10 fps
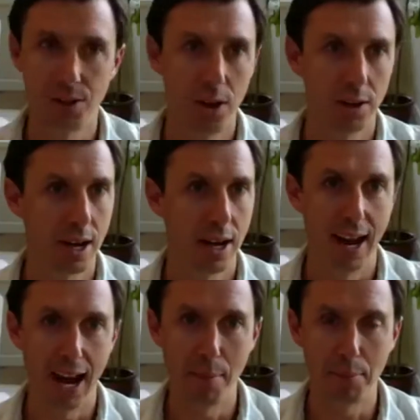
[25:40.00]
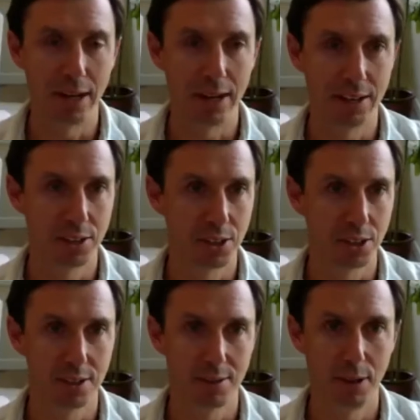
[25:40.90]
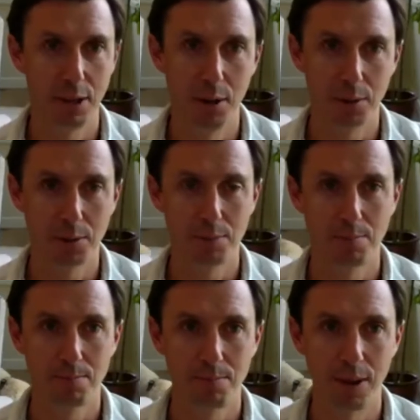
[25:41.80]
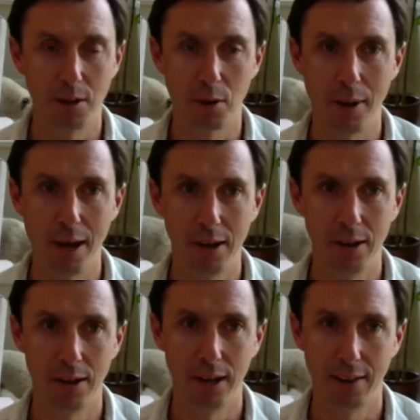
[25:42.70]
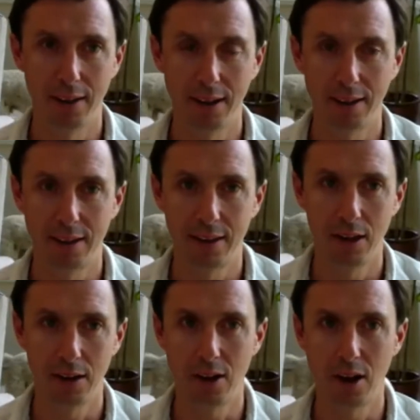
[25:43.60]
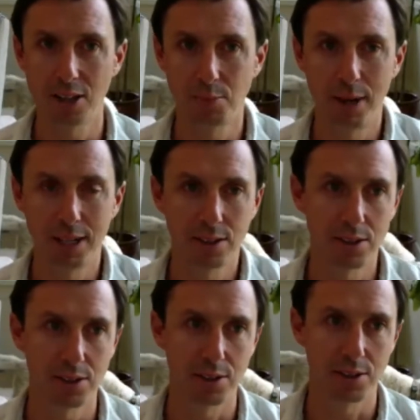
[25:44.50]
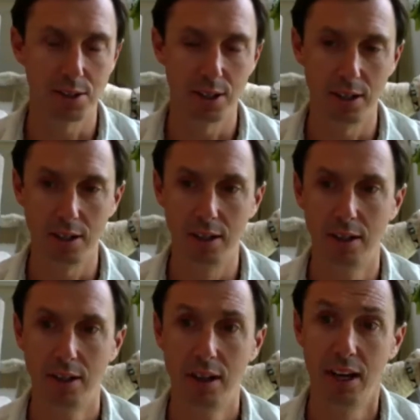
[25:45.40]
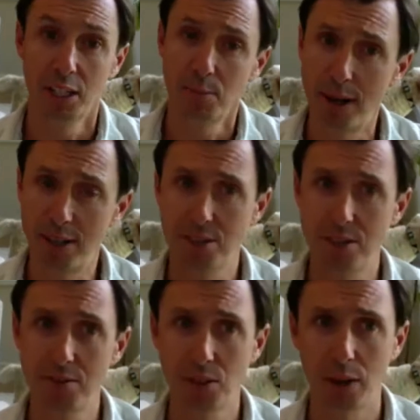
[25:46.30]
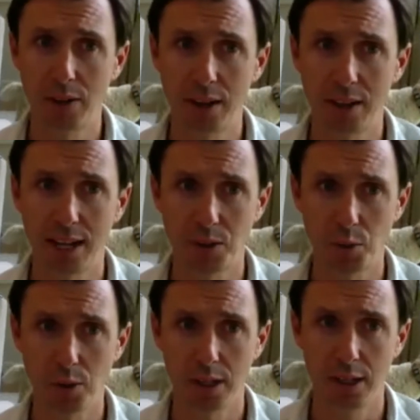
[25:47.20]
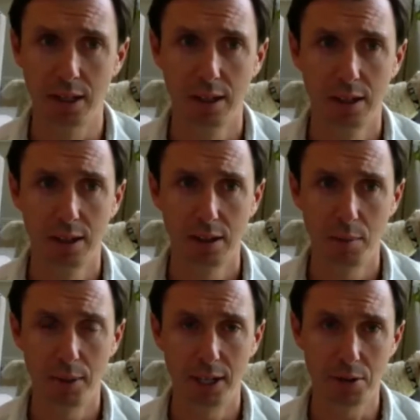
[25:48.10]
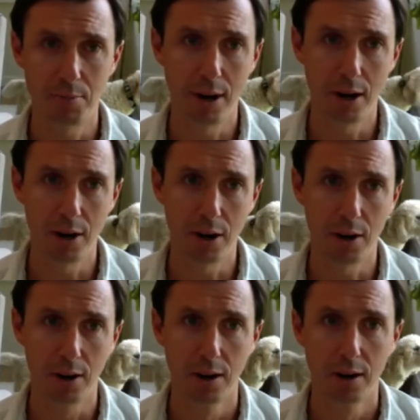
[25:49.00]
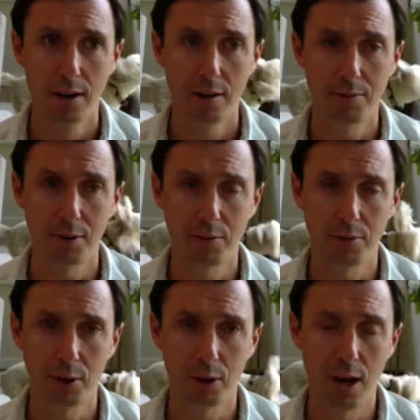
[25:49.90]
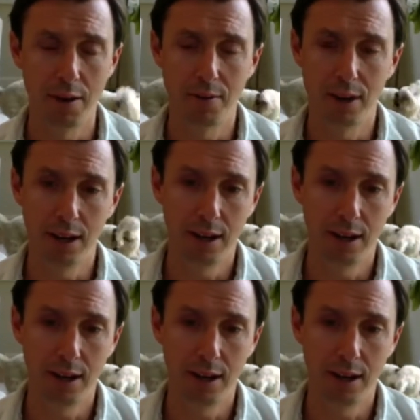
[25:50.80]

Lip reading: kind of happening. It's just, it's incremental, and I think on a cost basis, it's still expensive. So I think that's really the biggest barrier for a lot of it.